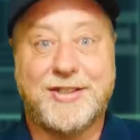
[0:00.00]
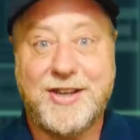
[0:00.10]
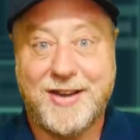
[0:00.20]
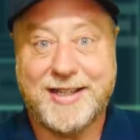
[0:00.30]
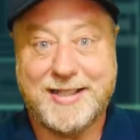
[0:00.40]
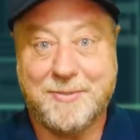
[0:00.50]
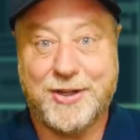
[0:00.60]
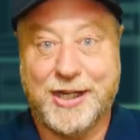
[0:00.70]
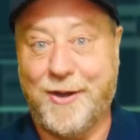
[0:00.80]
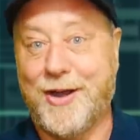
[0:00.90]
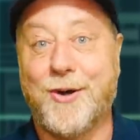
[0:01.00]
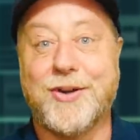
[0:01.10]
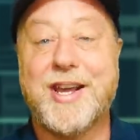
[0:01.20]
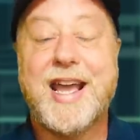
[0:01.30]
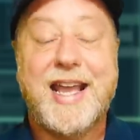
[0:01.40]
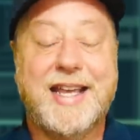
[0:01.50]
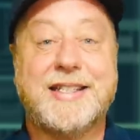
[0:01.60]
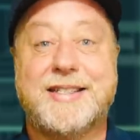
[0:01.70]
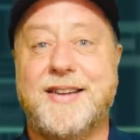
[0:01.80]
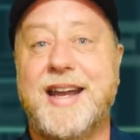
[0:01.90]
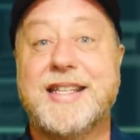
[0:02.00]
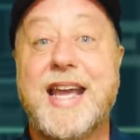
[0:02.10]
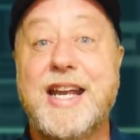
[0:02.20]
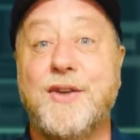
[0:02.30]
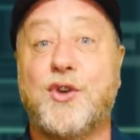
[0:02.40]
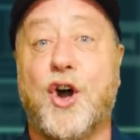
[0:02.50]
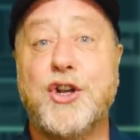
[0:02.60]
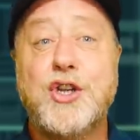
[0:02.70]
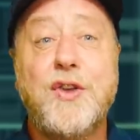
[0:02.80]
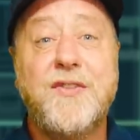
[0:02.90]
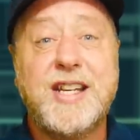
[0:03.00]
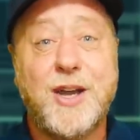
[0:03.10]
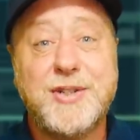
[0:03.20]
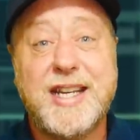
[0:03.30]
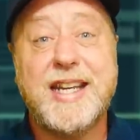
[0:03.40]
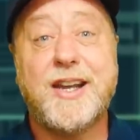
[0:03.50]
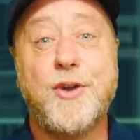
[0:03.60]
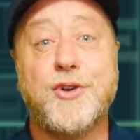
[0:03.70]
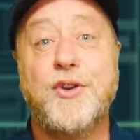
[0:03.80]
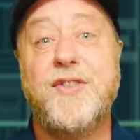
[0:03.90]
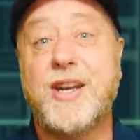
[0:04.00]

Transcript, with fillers: there's certainly something going on inside there. You've got a new video decoder, a new